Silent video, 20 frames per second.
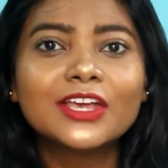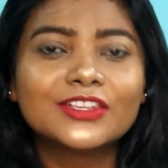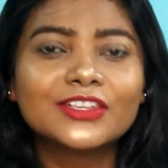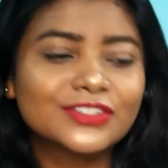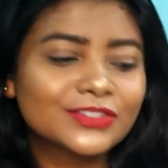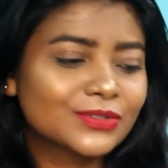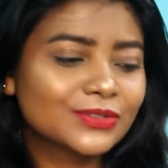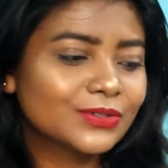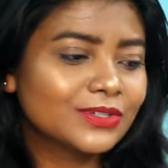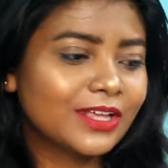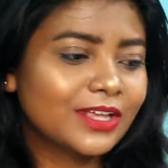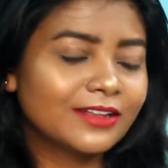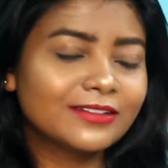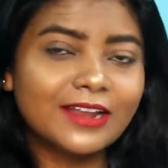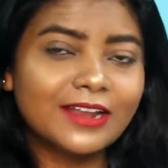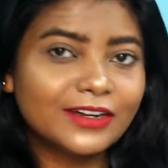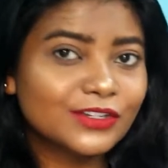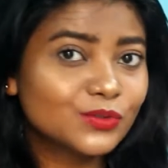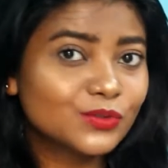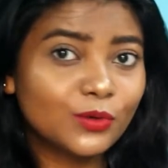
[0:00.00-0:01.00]
So yeah,
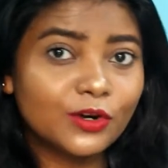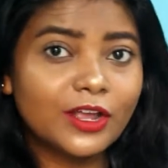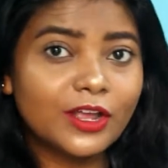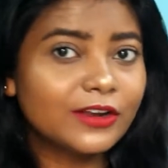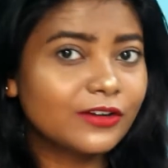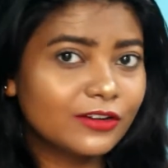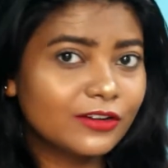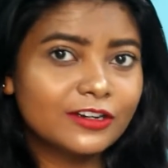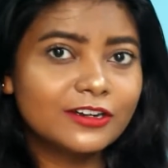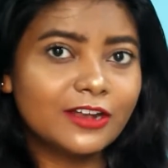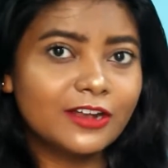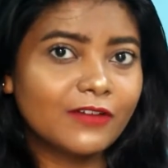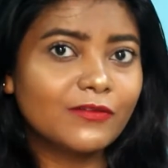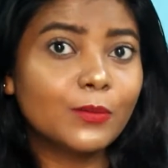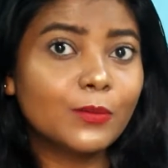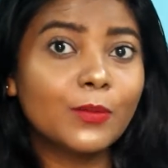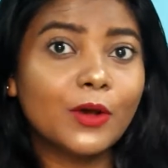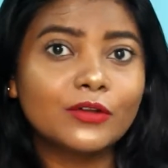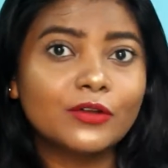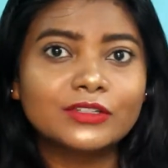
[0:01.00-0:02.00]
that is what I really
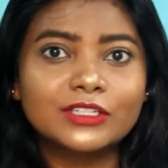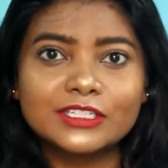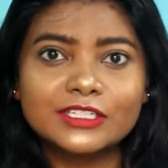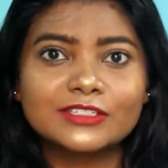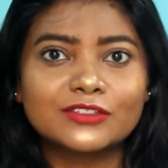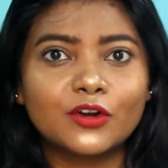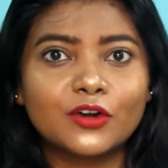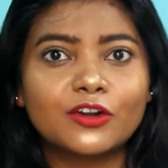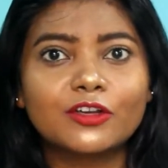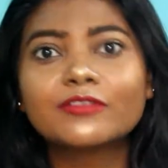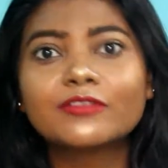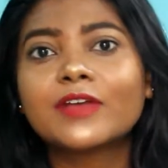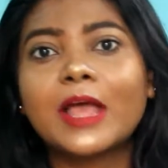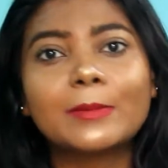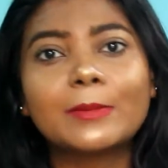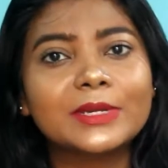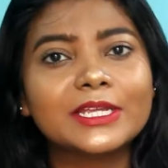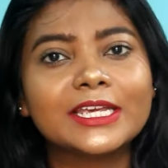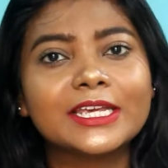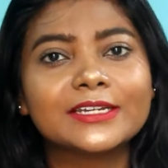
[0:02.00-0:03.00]
love about this sort of
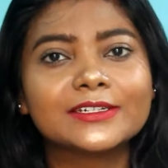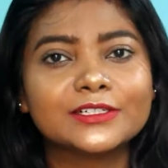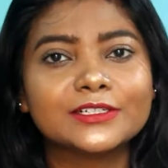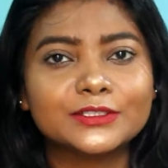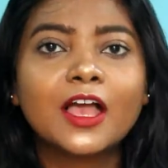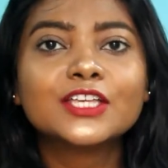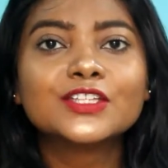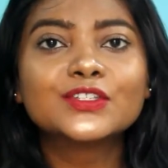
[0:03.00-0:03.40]
applicator.